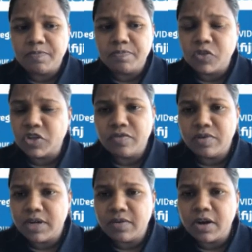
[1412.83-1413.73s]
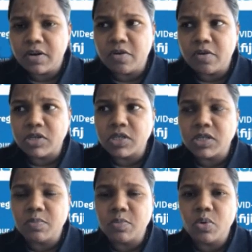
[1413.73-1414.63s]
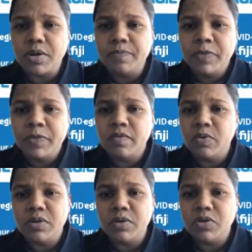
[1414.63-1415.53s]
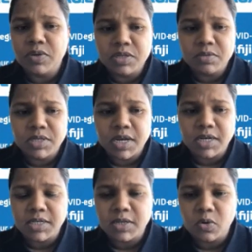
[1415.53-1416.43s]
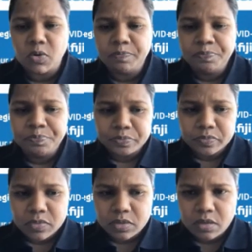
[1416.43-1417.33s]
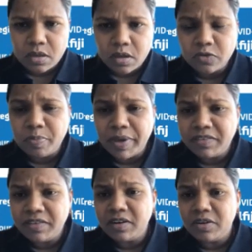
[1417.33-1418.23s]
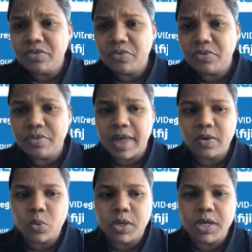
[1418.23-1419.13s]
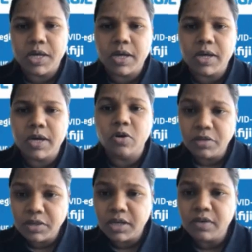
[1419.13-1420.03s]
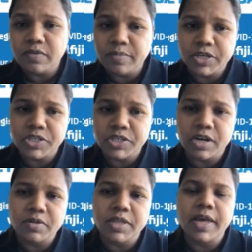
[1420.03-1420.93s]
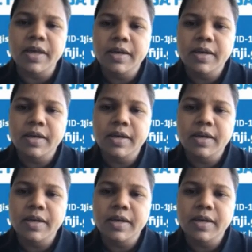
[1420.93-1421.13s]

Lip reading: generally right across the board, even with the tourism sector and all. So basically through that, we got the information out there.